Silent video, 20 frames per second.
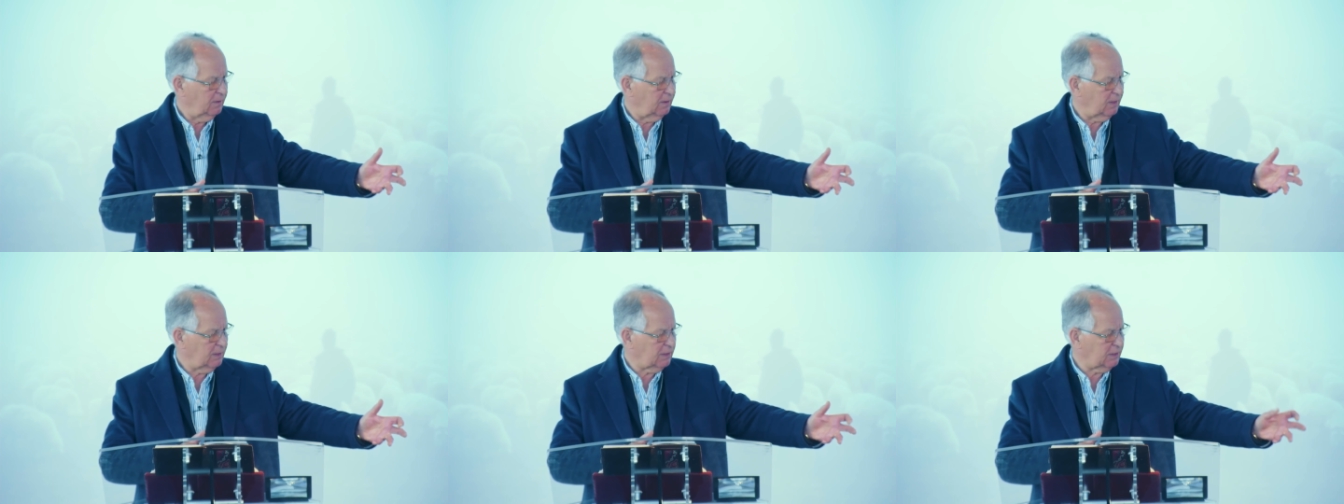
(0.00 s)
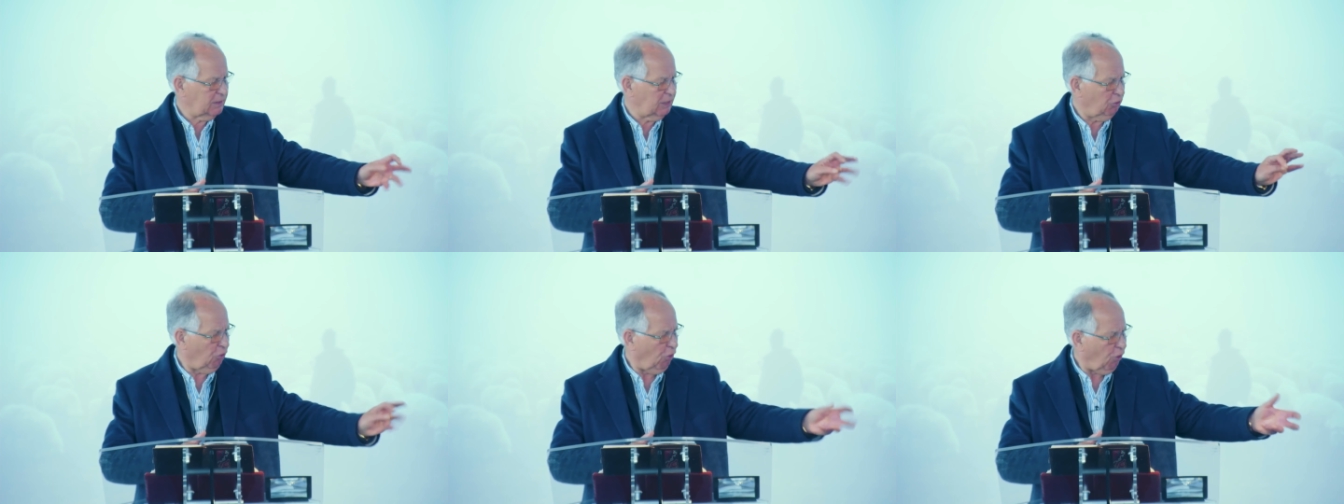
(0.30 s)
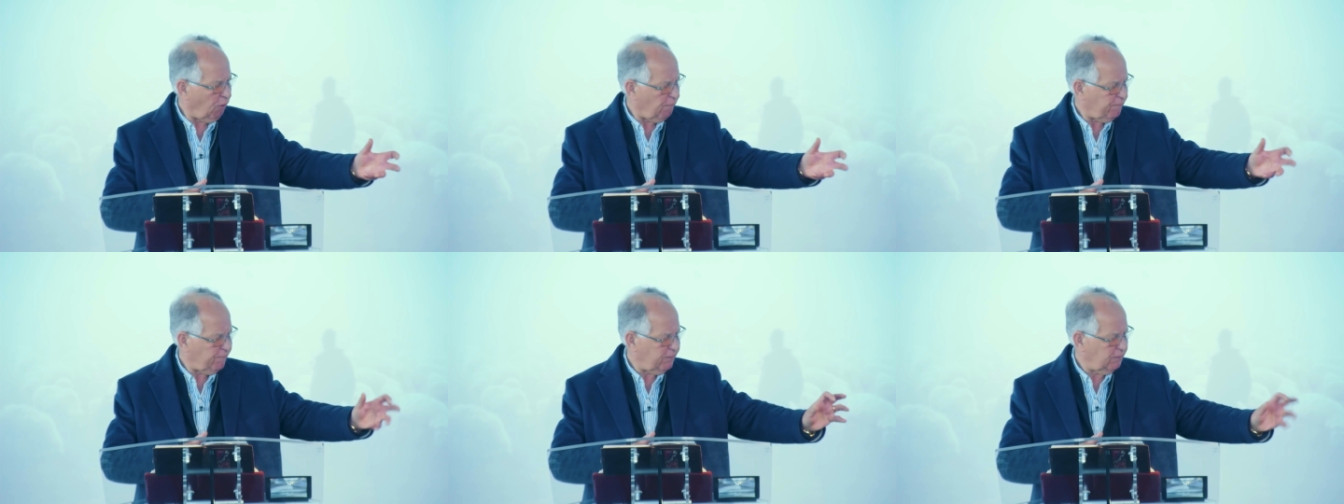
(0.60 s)
This is an
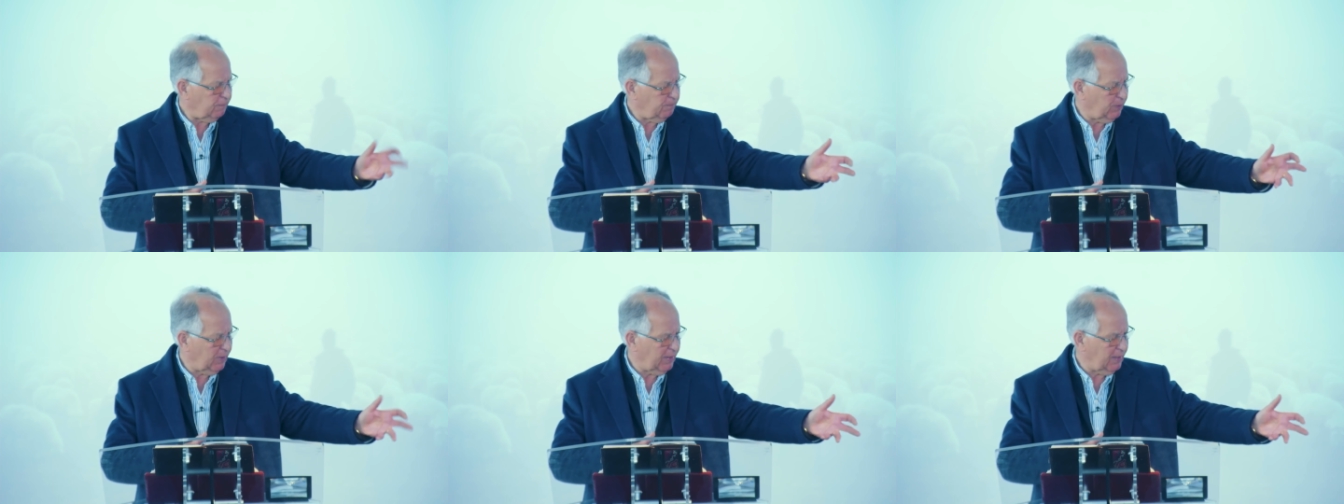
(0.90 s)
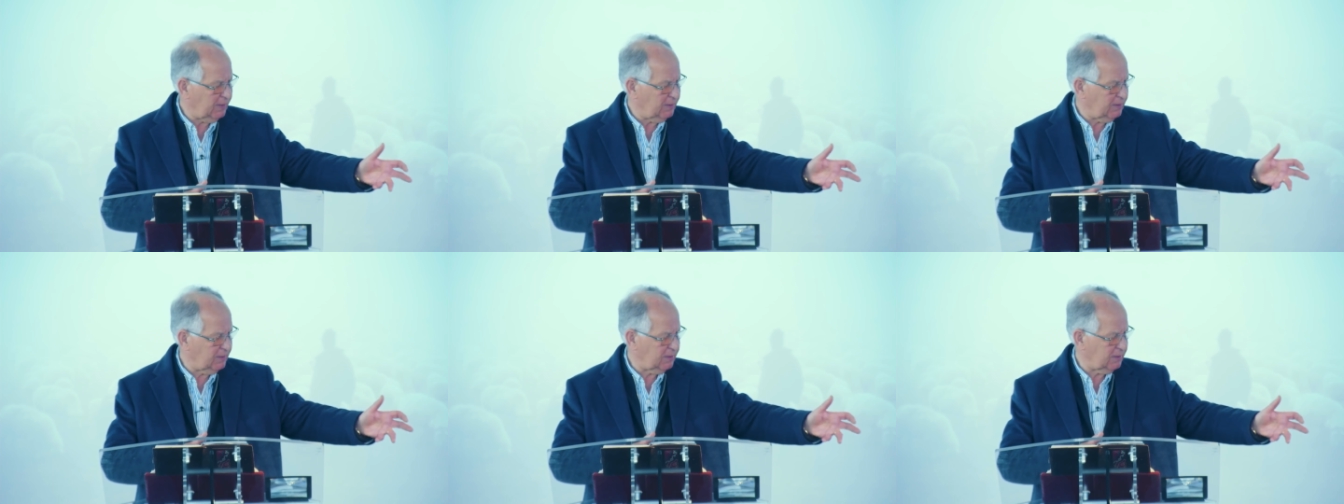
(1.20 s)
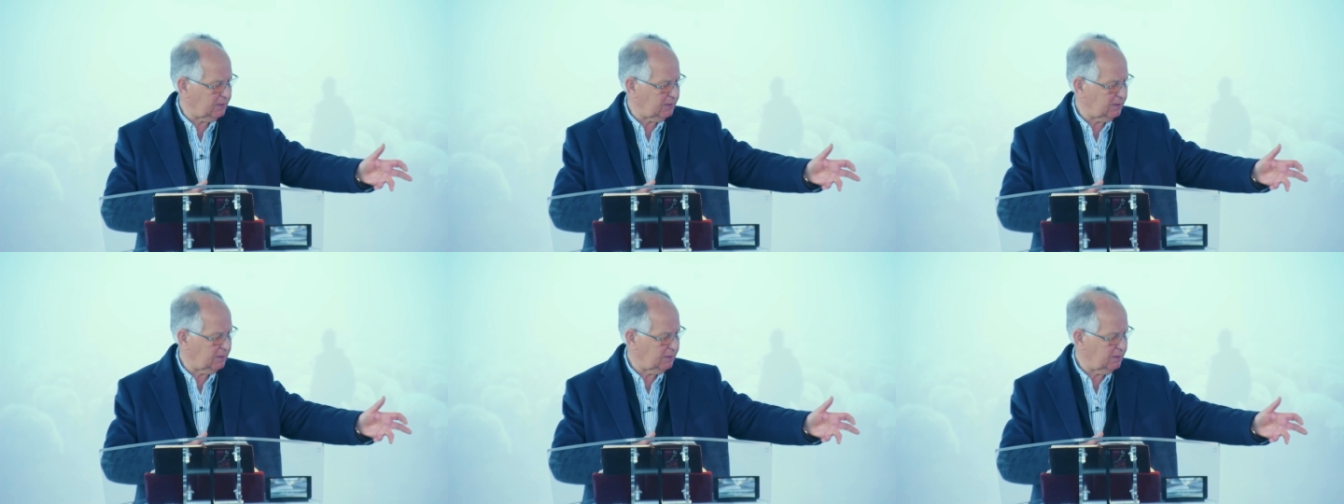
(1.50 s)
awful
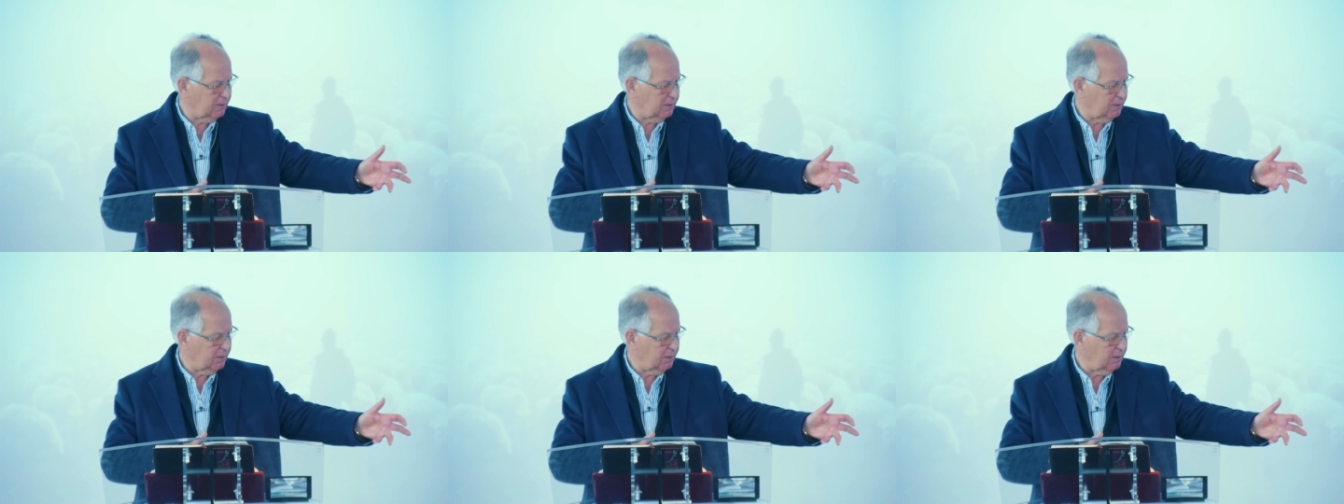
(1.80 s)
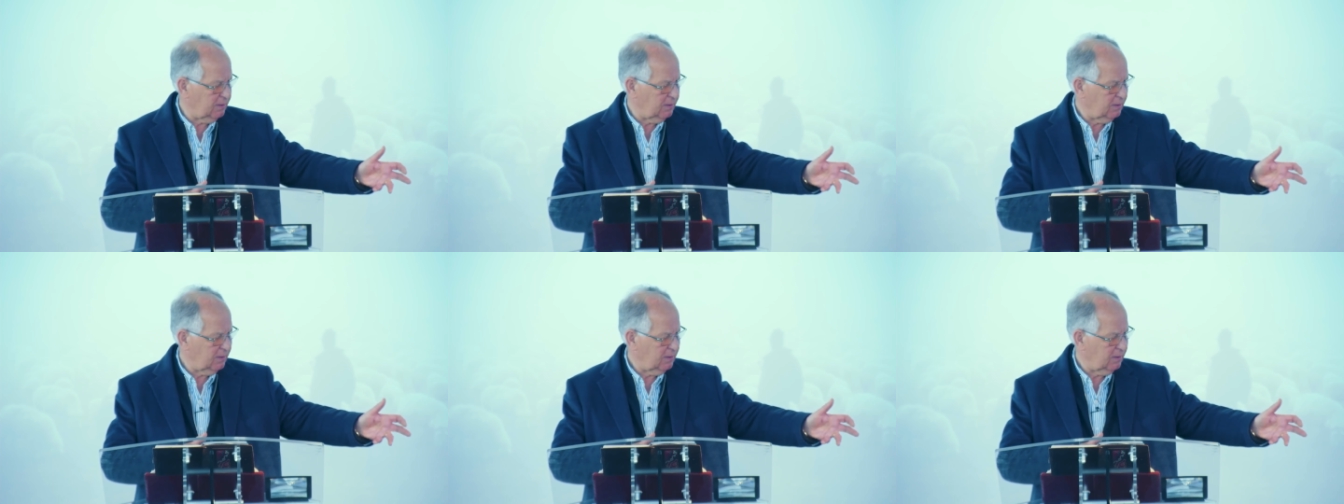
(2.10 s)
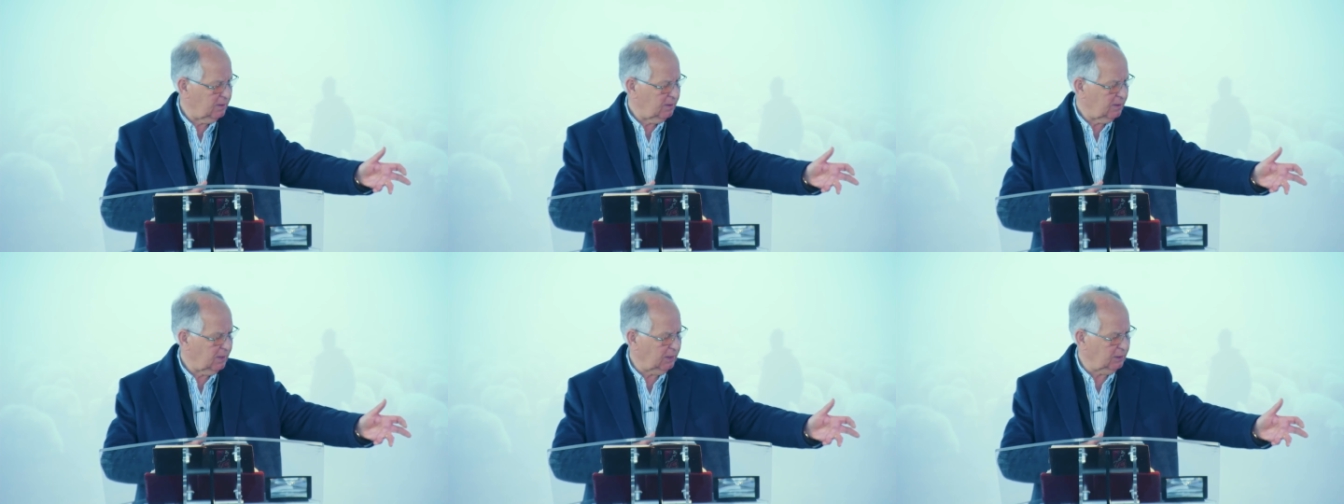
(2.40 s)
place,
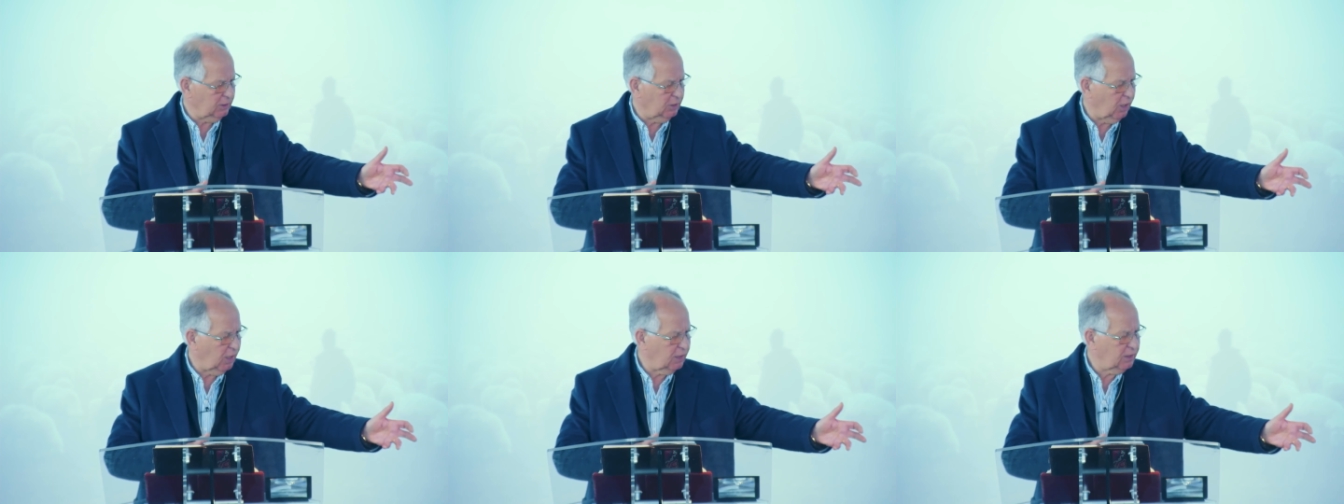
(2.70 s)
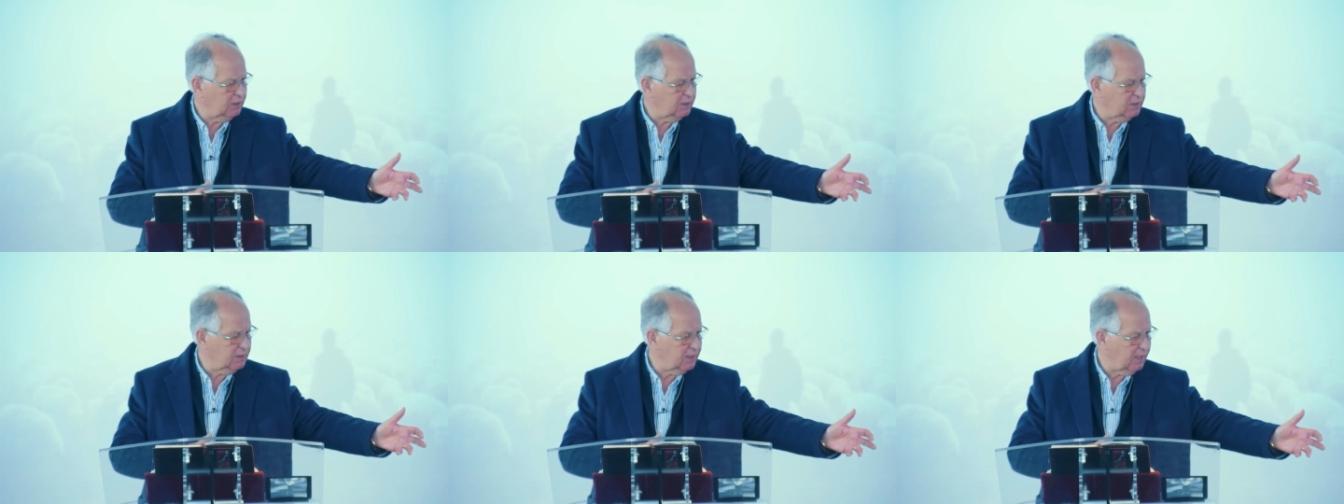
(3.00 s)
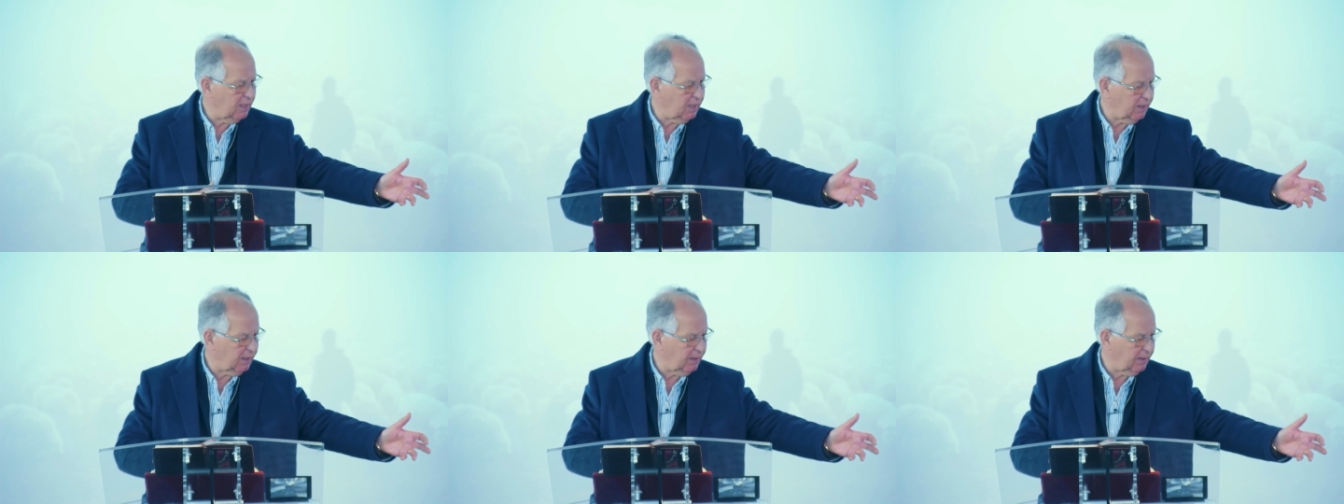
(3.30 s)
and God is
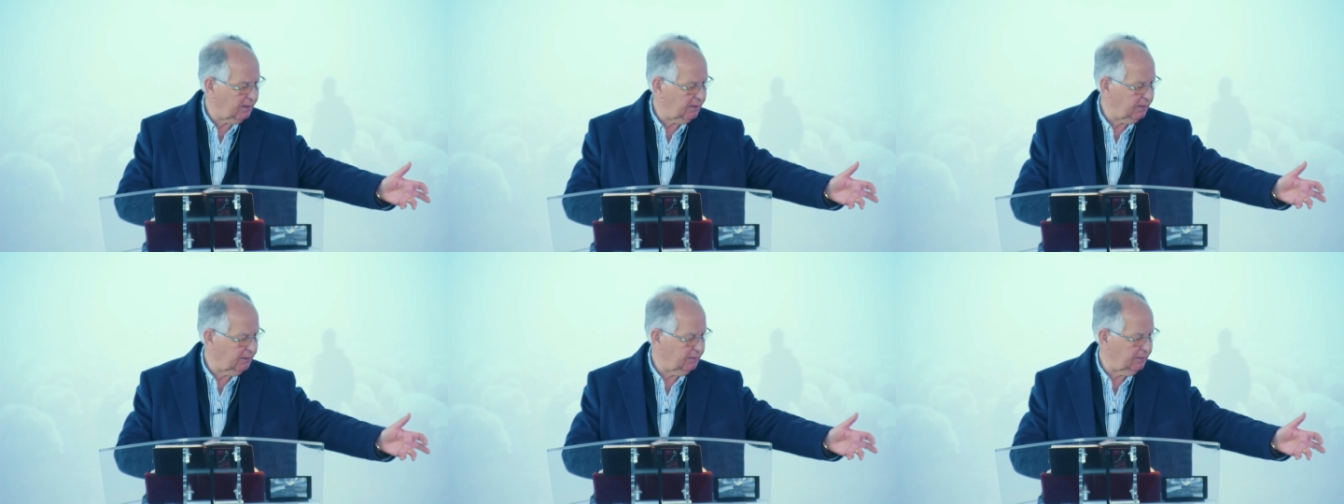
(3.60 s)
there.